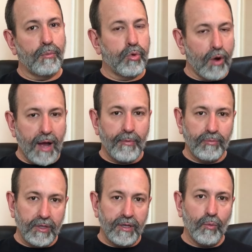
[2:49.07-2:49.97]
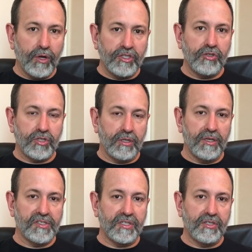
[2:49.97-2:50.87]
probably what you should
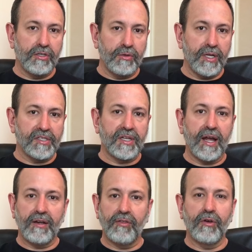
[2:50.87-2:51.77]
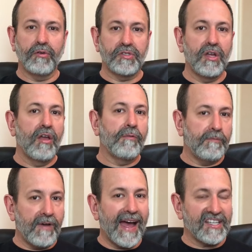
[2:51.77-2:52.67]
listen to is kind of those
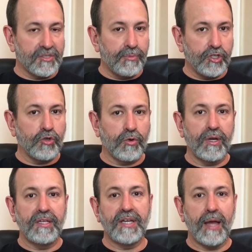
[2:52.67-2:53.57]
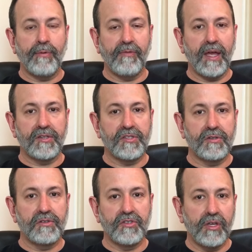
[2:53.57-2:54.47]
vast majority type of
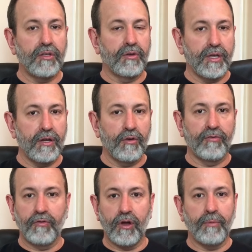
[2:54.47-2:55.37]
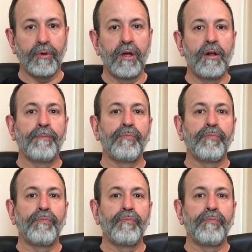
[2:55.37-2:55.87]
answers that you'll hear from